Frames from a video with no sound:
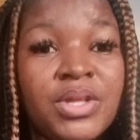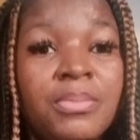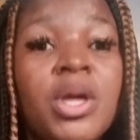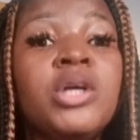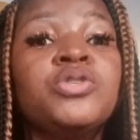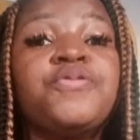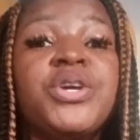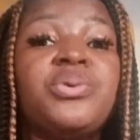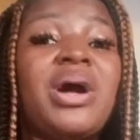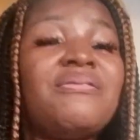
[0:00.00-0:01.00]
them so far
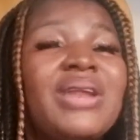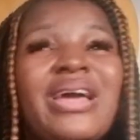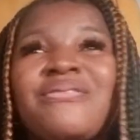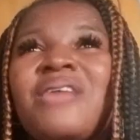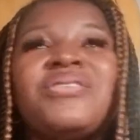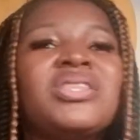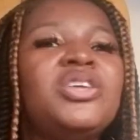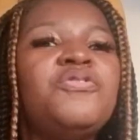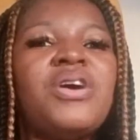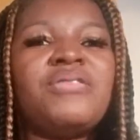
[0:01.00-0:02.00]
you have life
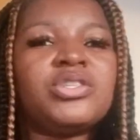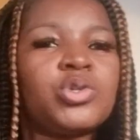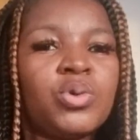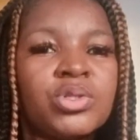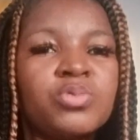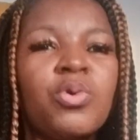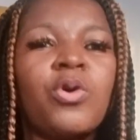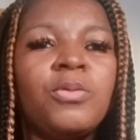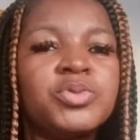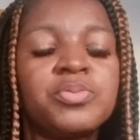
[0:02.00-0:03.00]
everything you've ever taught
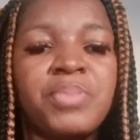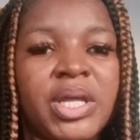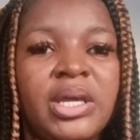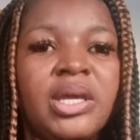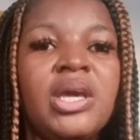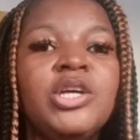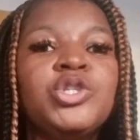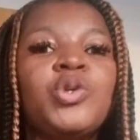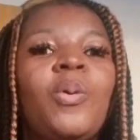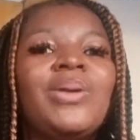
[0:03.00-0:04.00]
will come to play
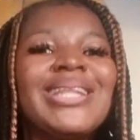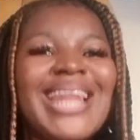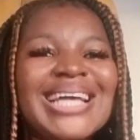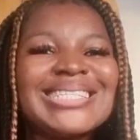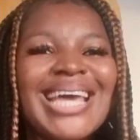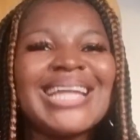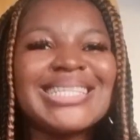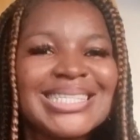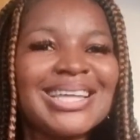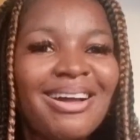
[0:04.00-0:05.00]
so let's get
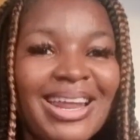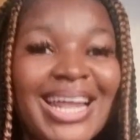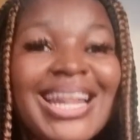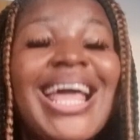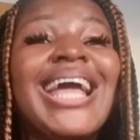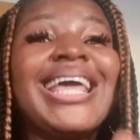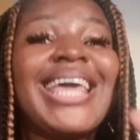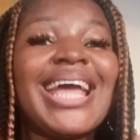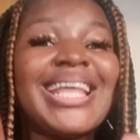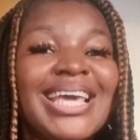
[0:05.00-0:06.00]
it started
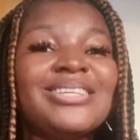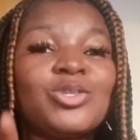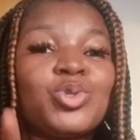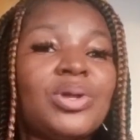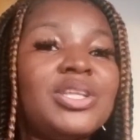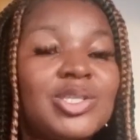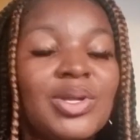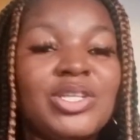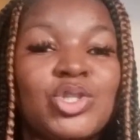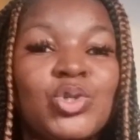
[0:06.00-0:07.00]
get into
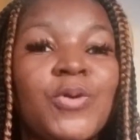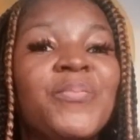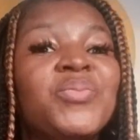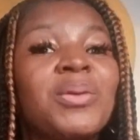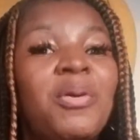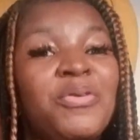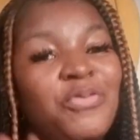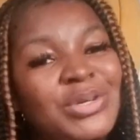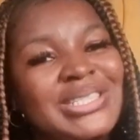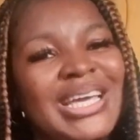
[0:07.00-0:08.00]
2022 but
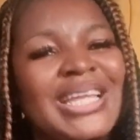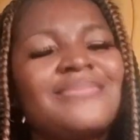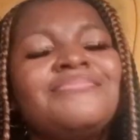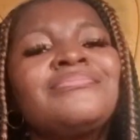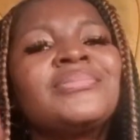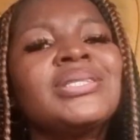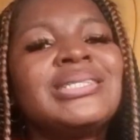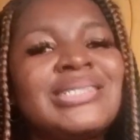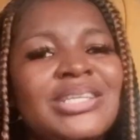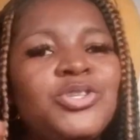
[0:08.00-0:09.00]
before then
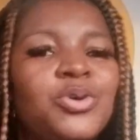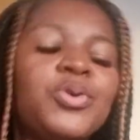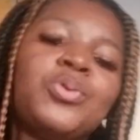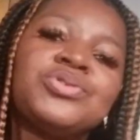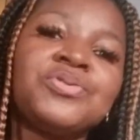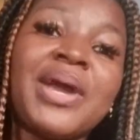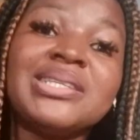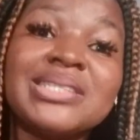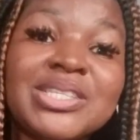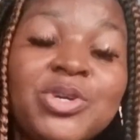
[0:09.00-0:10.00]
set your goals
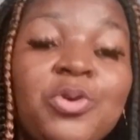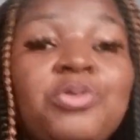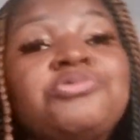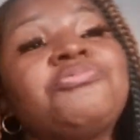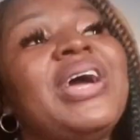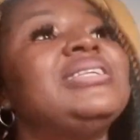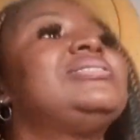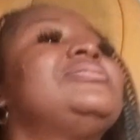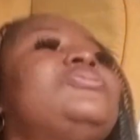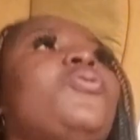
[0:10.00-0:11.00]
right set your goals right
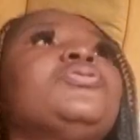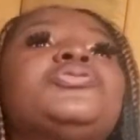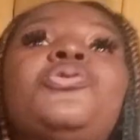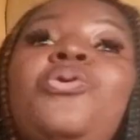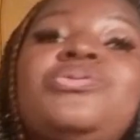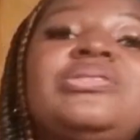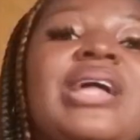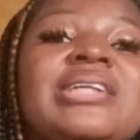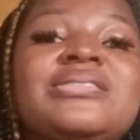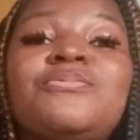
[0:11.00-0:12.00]
those goals
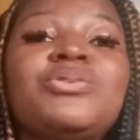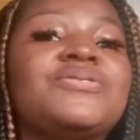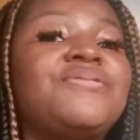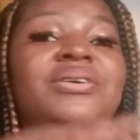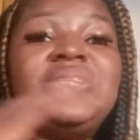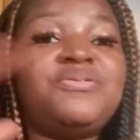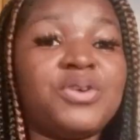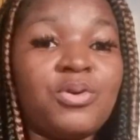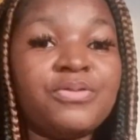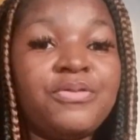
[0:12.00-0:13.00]
that was very
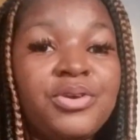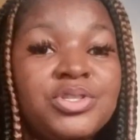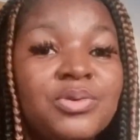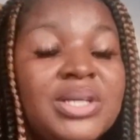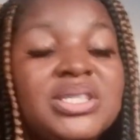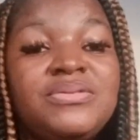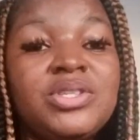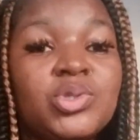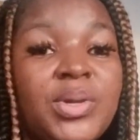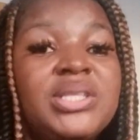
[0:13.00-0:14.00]
difficult for you to achieve in
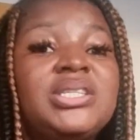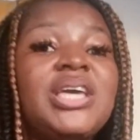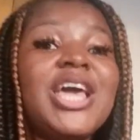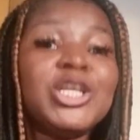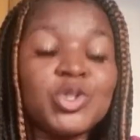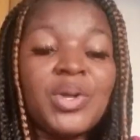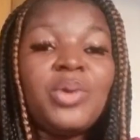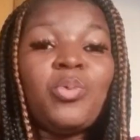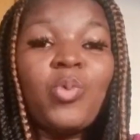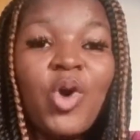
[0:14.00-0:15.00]

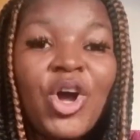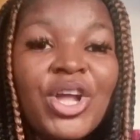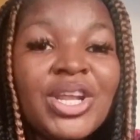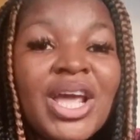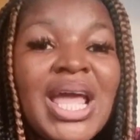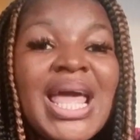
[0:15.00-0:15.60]
2021